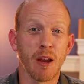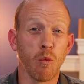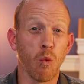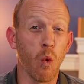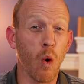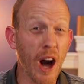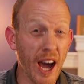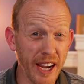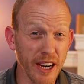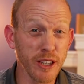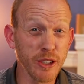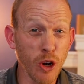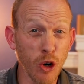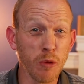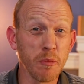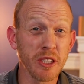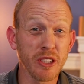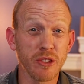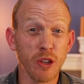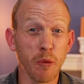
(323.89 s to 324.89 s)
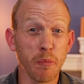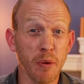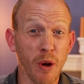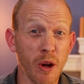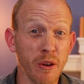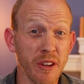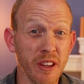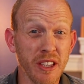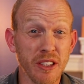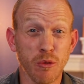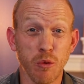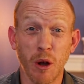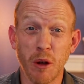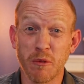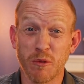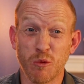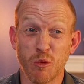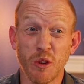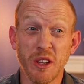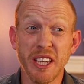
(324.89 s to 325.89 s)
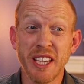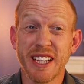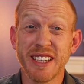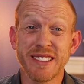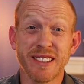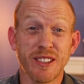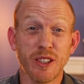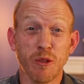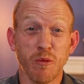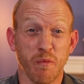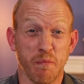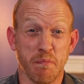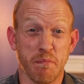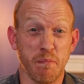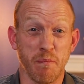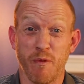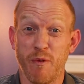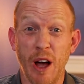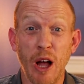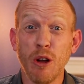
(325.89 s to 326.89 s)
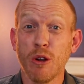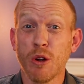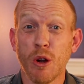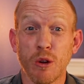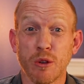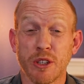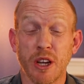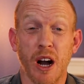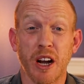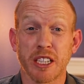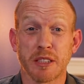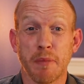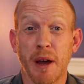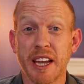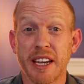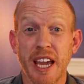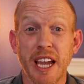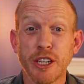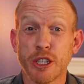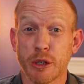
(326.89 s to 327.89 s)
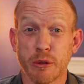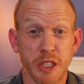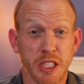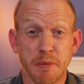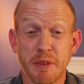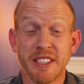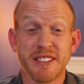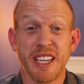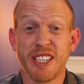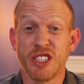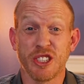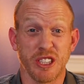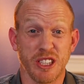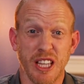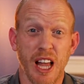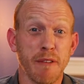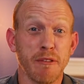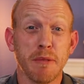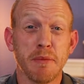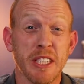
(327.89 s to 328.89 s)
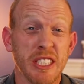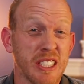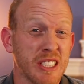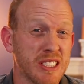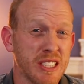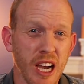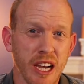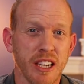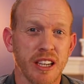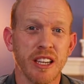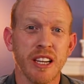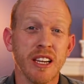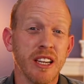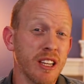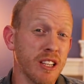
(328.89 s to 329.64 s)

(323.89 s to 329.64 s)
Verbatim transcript: And why are Dobermans so prone to this? Well, really because they're Velcro dogs by nature, which means they just love to be stuck